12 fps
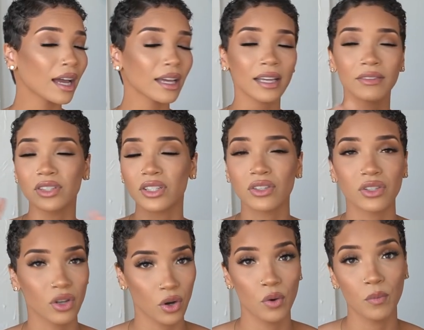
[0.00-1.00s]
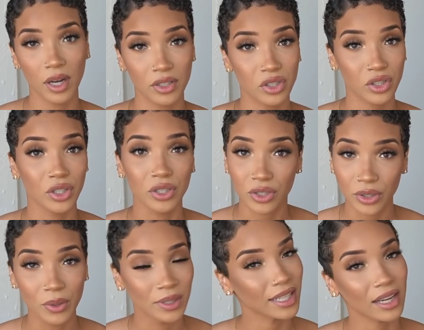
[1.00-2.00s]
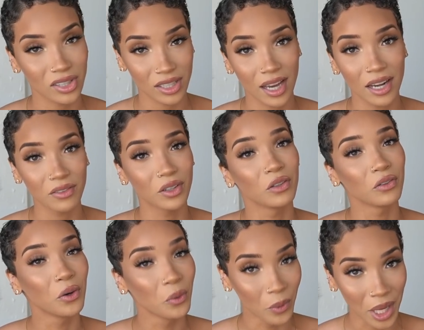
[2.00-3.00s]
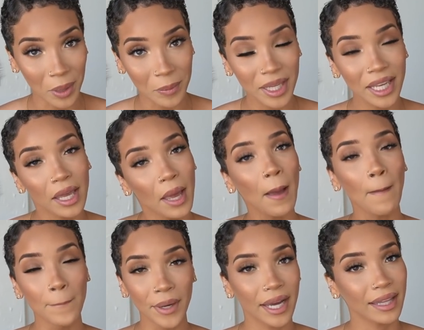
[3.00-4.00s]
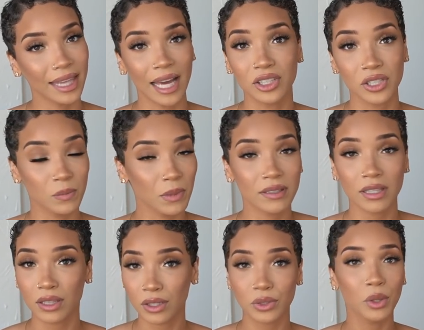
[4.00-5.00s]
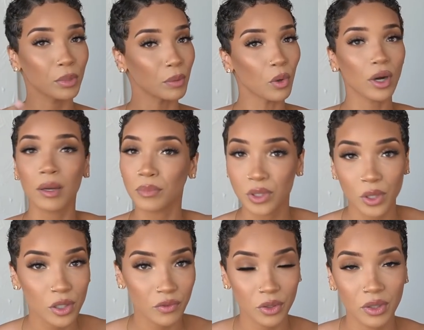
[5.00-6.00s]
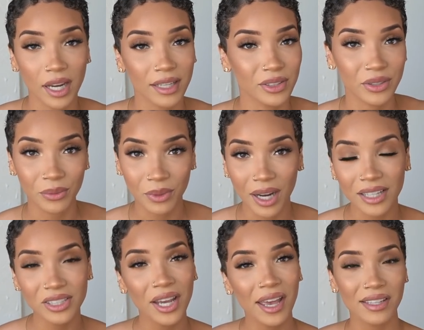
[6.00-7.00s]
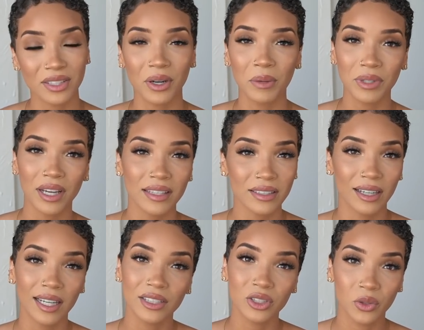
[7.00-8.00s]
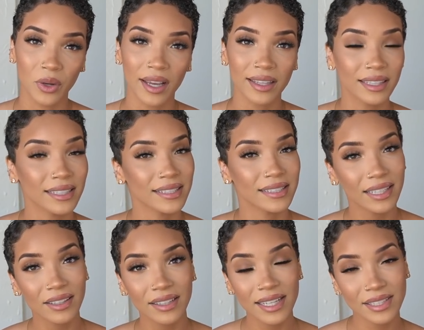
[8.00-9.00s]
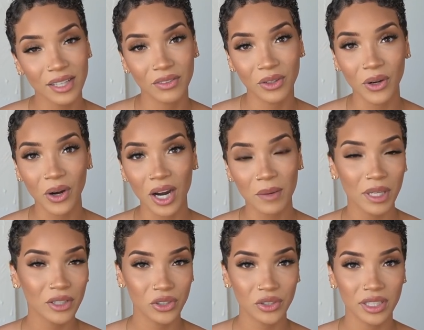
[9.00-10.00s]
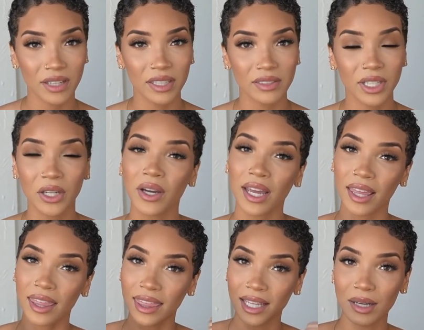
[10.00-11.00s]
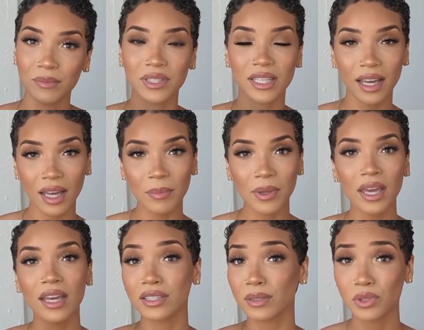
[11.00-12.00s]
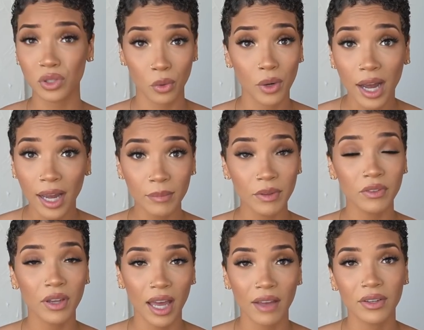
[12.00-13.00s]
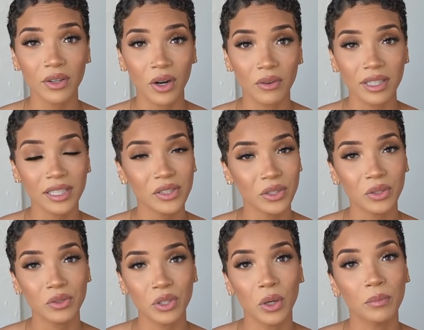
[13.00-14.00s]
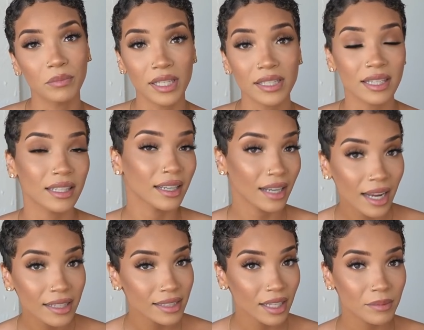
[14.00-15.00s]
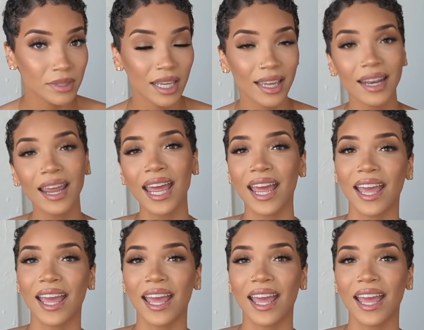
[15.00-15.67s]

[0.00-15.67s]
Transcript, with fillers: I have just so much to do. It's actually kind of overwhelming, but that just means that there's gonna be more episodes for you guys to watch. So I hope you guys are enjoying this series. If you are, make sure to give this video a thumbs up. Subscribe if you haven't already so you don't miss the next update.